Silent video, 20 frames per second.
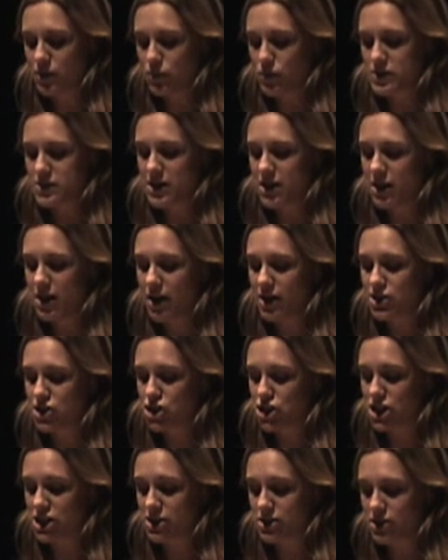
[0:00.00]
was a
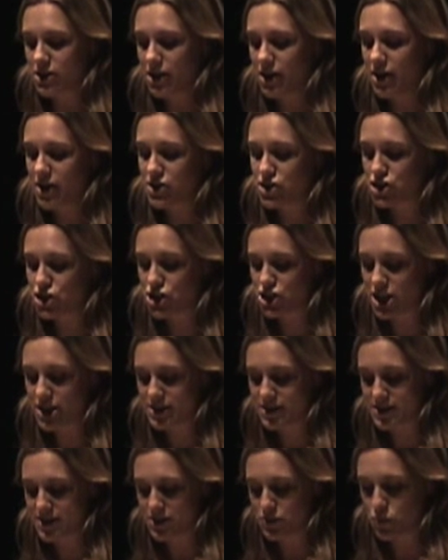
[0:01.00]

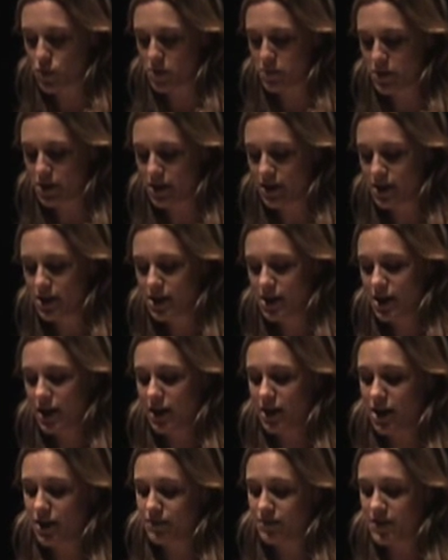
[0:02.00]
large-chested woman in
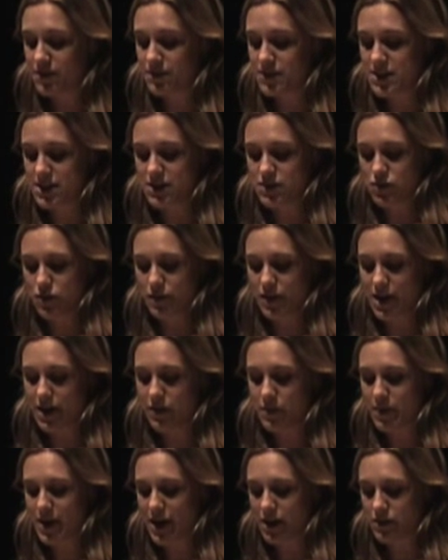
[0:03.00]
her 50s or
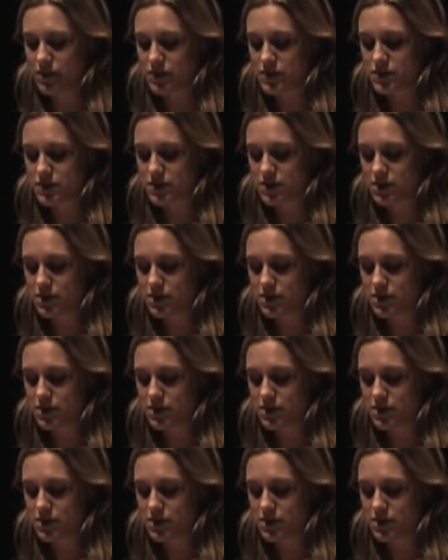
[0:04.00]
thereabouts.